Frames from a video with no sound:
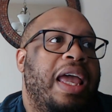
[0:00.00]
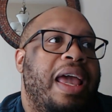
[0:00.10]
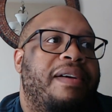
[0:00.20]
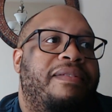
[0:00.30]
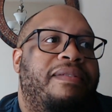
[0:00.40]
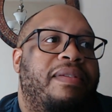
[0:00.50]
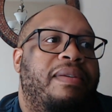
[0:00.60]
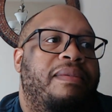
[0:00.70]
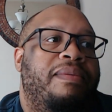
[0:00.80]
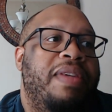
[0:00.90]
If
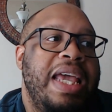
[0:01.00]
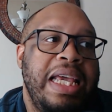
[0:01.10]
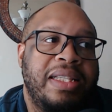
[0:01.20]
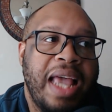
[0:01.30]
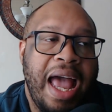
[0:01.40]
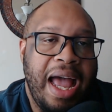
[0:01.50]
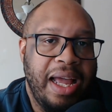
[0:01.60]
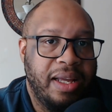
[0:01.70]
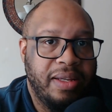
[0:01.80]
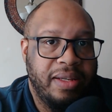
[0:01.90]
these
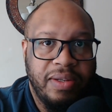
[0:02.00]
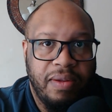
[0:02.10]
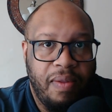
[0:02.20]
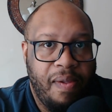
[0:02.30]
guys,